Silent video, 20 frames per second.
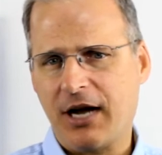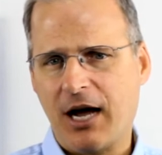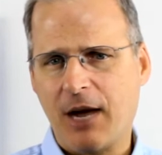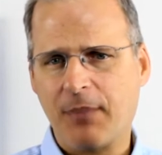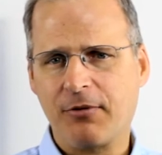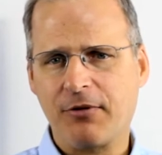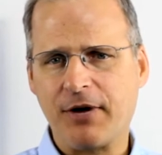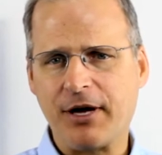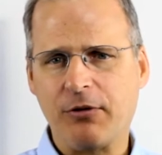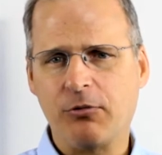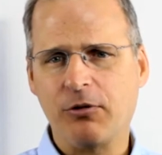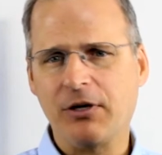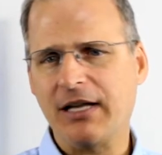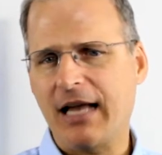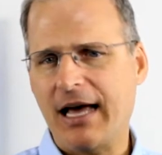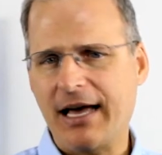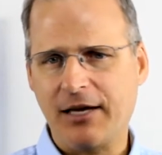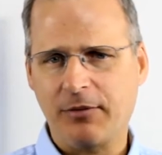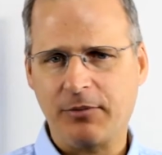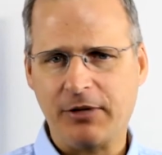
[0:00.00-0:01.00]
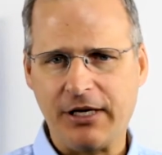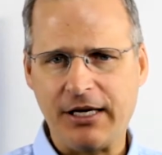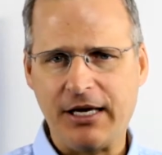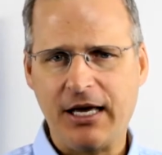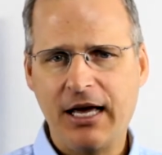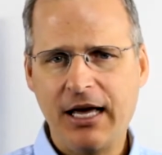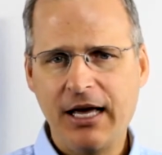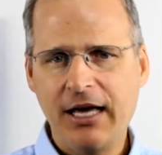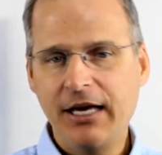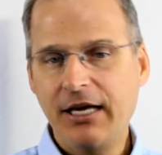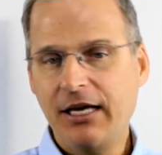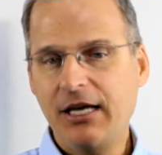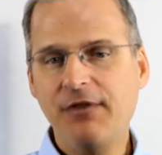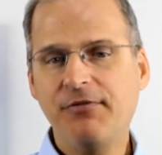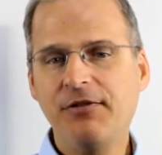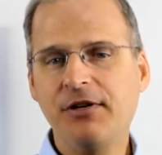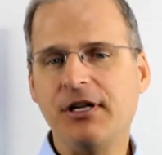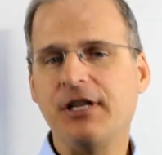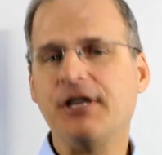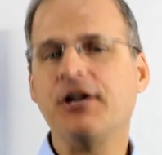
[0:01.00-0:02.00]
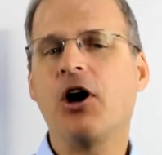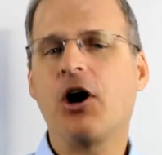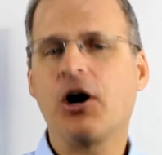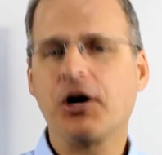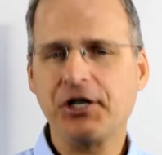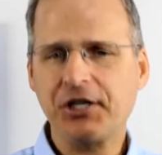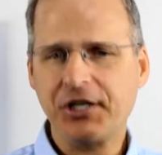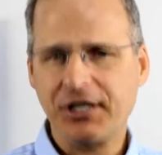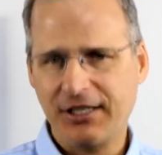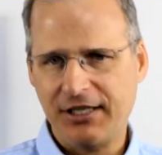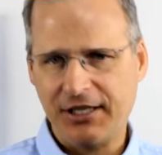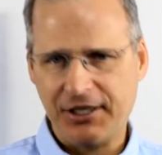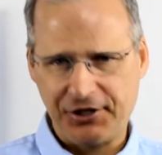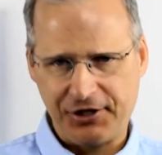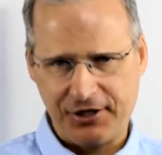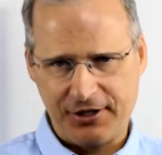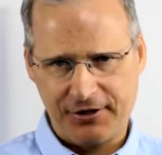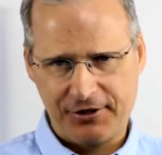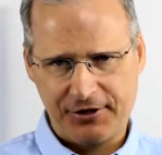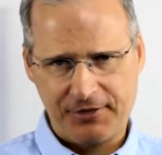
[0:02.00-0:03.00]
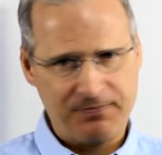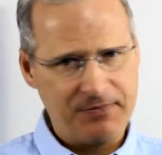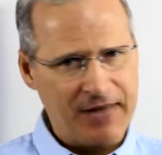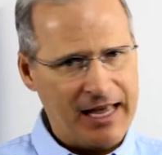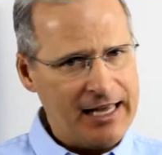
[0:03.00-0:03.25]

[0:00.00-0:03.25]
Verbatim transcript: operate reliably, even in harsh conditions.